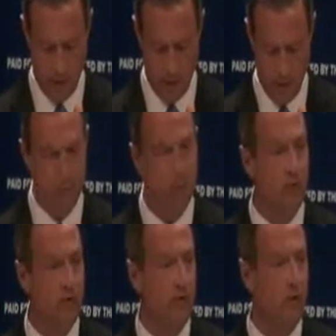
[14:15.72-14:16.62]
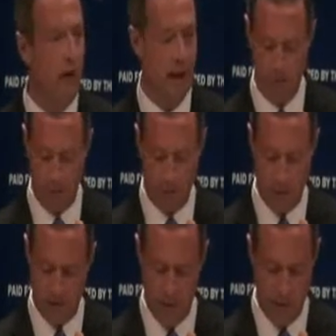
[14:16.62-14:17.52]
And the birds in the rafters
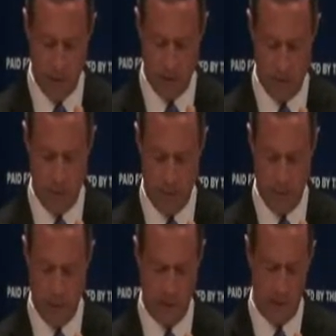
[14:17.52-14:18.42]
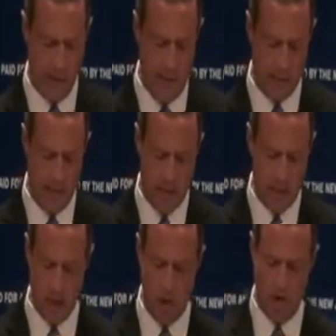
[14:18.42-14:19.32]
will say, though, but doesn't that
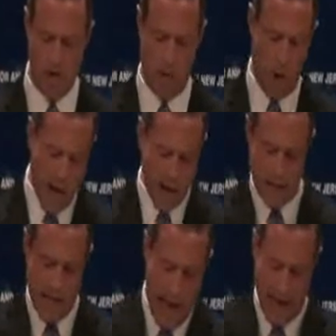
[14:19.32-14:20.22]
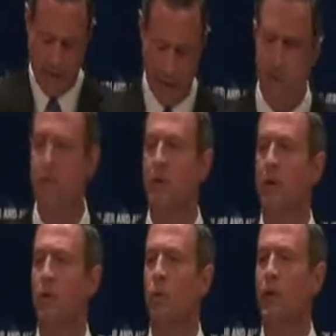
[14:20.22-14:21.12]
mean that you just raise taxes
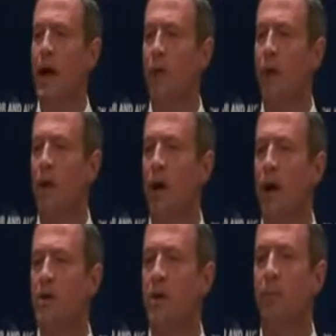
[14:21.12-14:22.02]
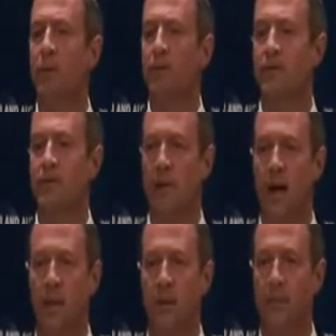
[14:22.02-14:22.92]
without regard to your business
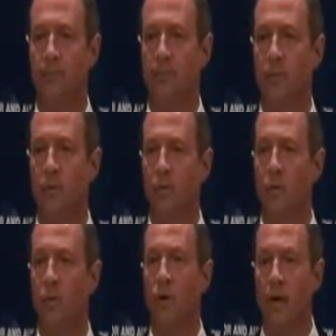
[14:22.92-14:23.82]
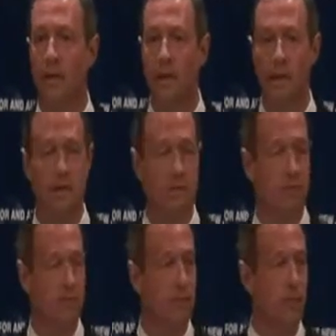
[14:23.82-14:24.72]
climate? Well, get this.
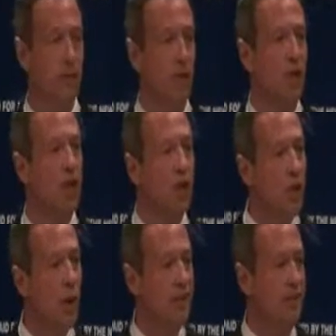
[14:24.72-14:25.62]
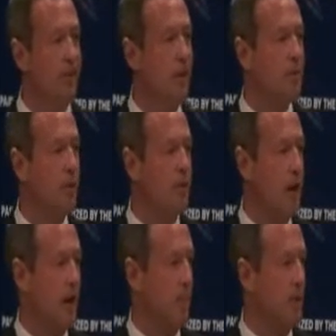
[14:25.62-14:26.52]
The U.S. Chamber
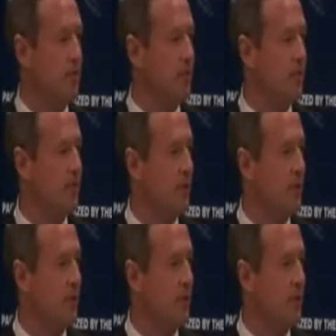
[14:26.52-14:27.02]
of Commerce,